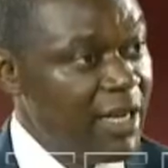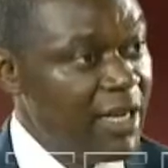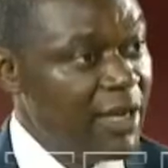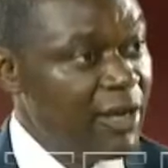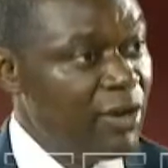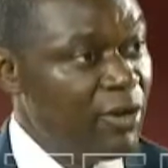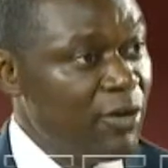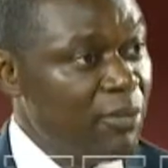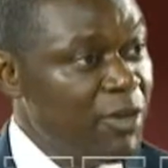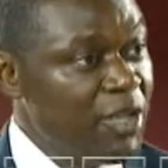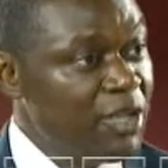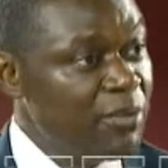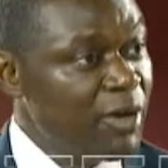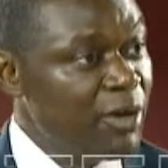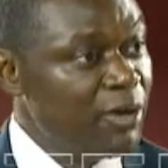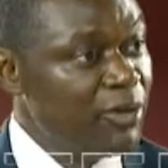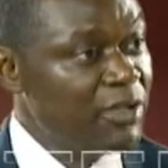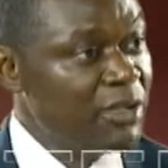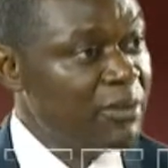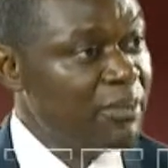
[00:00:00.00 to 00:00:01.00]

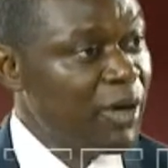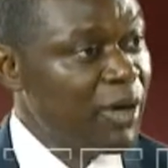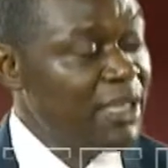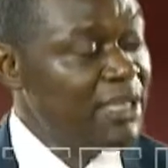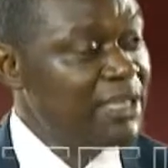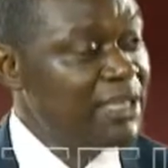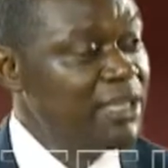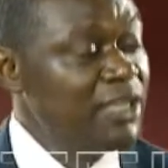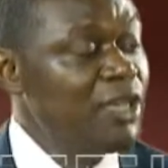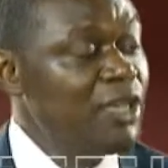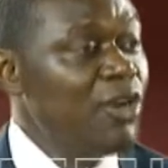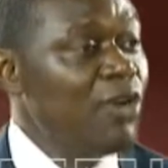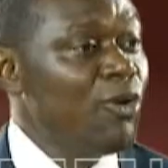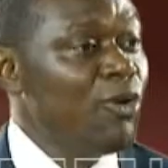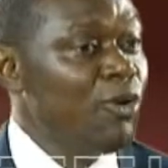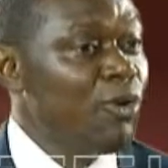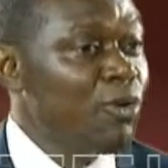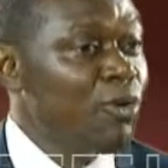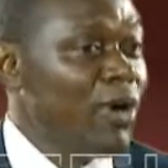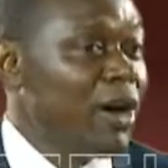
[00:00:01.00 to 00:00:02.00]
commitment of the party,
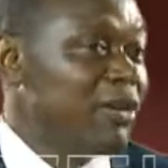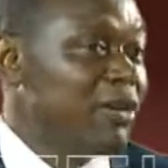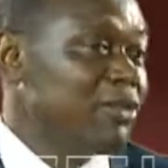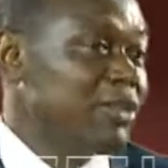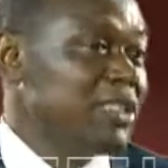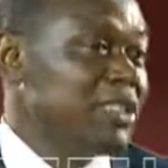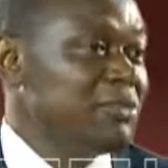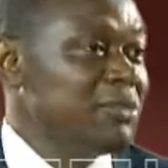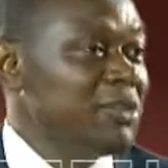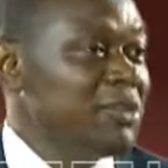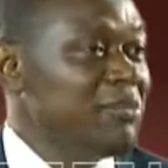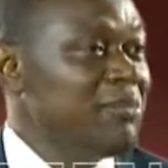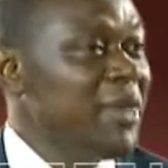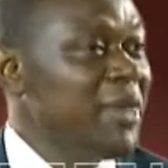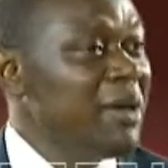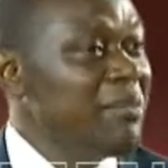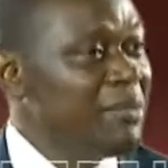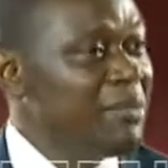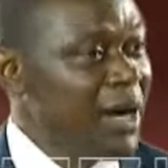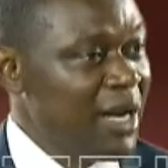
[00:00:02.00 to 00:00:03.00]
or who are not even
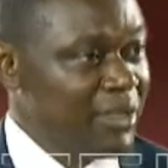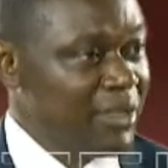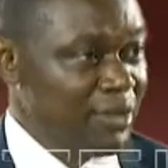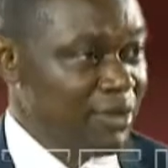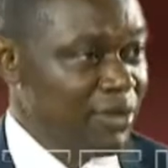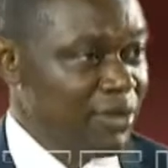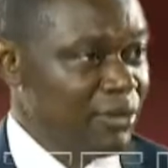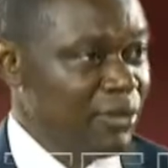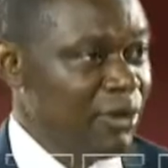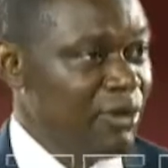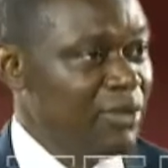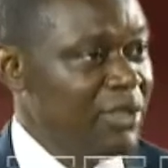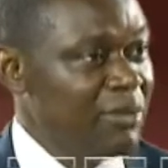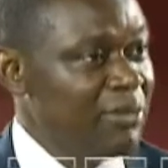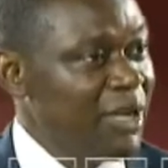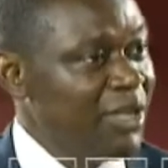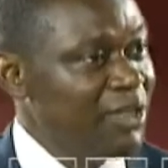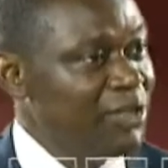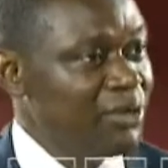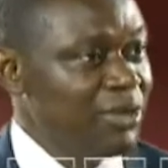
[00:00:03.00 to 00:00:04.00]
members of the
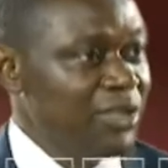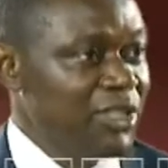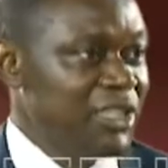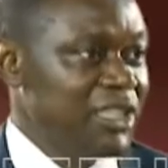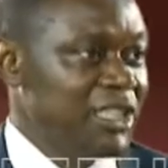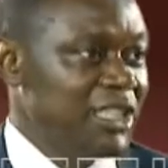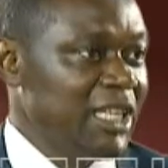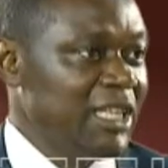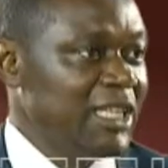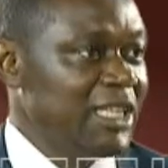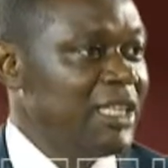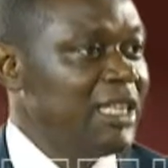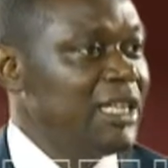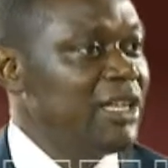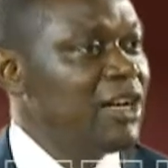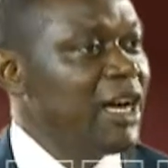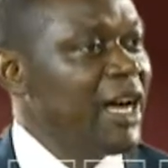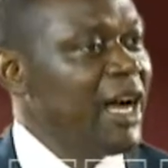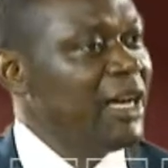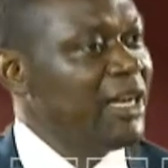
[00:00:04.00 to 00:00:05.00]
party originally,
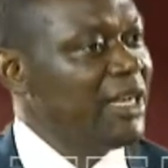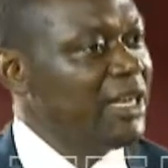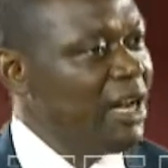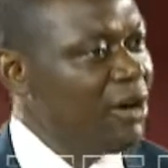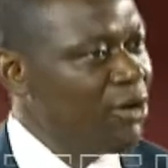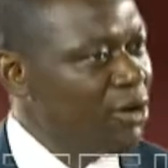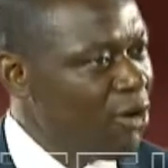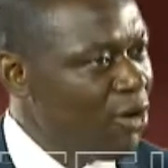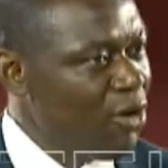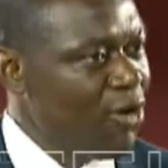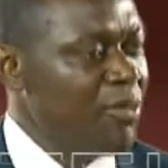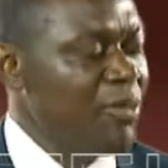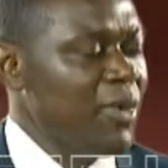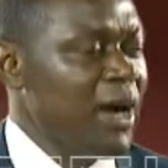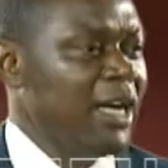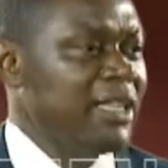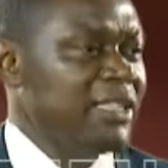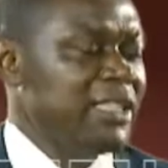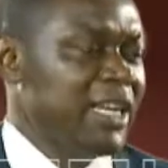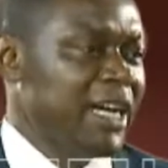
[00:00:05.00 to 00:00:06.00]
can now come
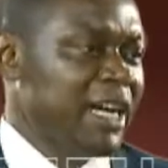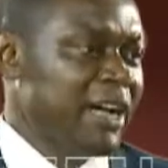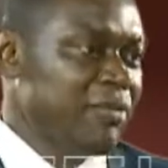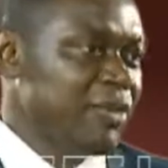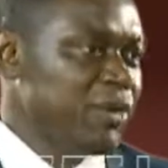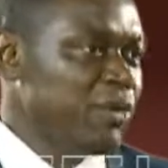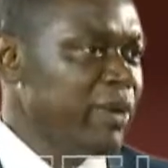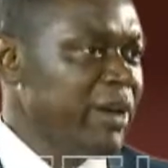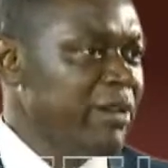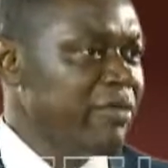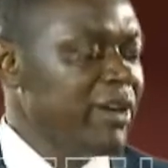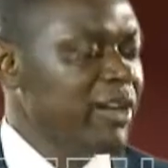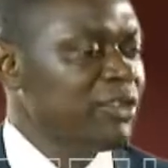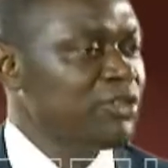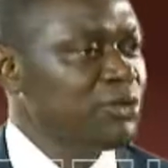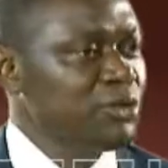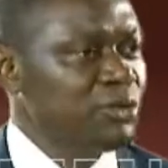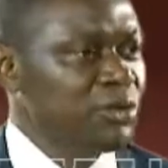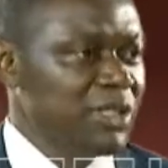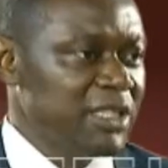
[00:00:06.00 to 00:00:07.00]
and they can be waived.
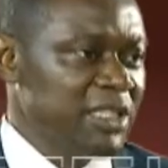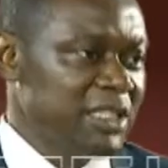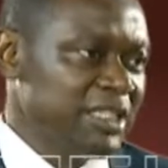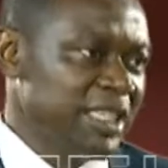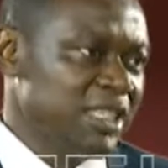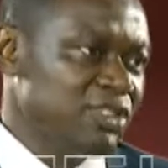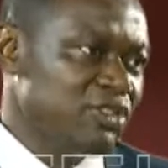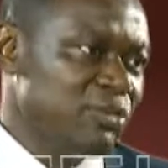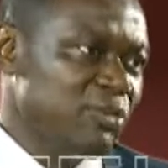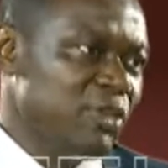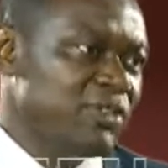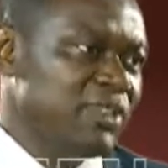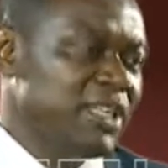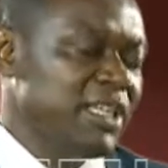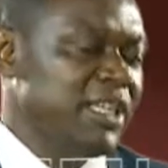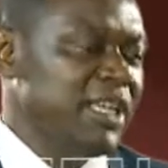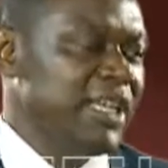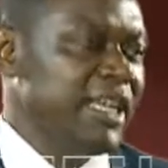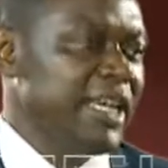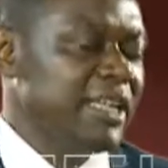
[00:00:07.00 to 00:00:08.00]
So these are some of
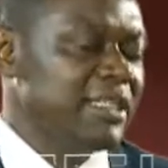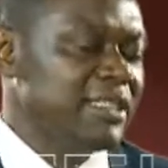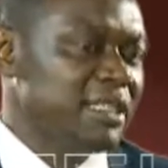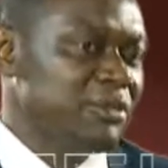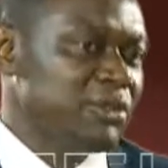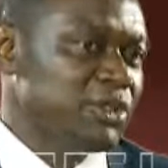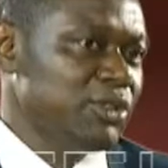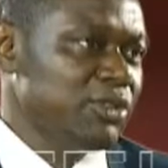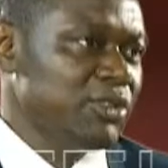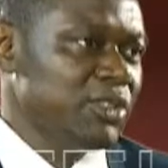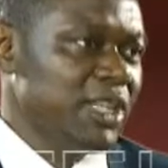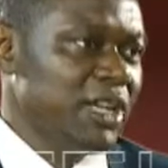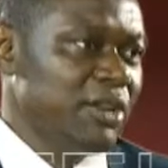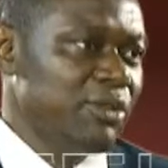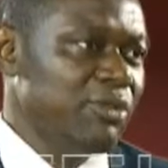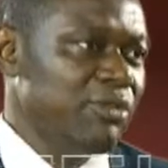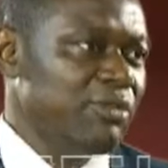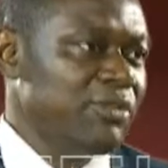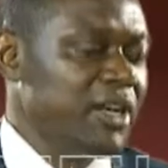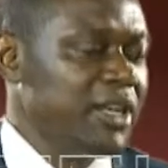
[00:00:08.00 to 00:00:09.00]
the exceptions that
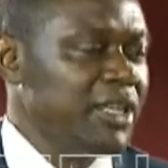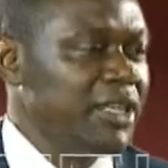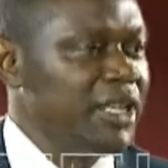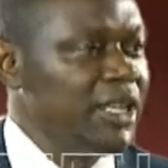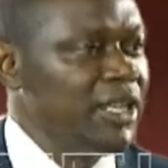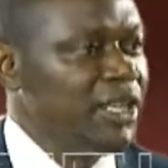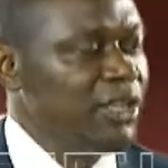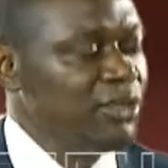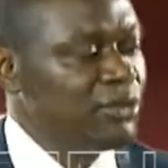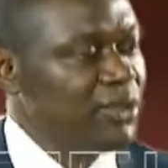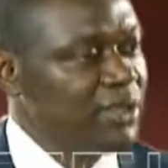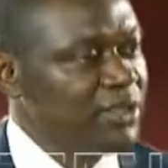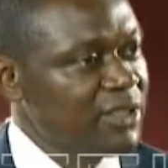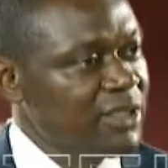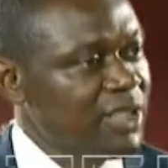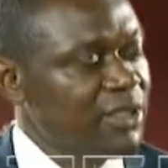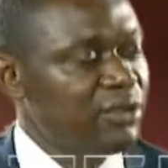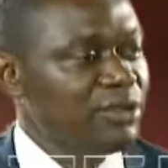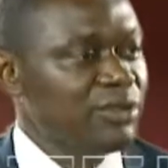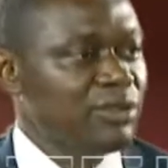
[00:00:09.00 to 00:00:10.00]
you find to the
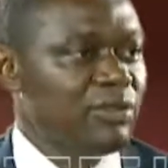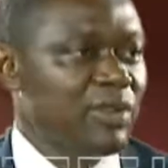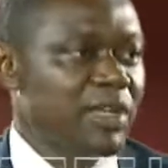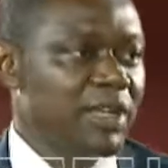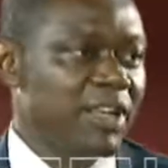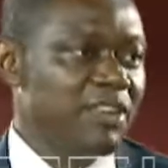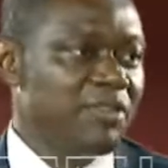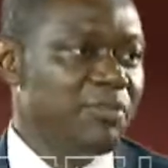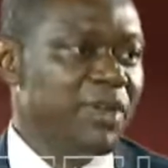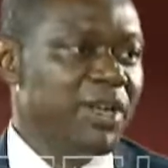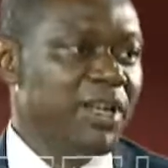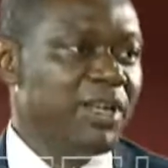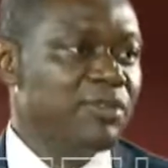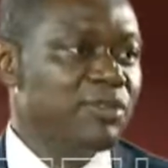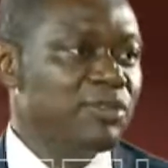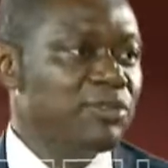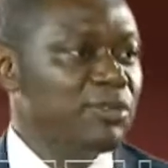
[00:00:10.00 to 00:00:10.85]
status of an aspirant. So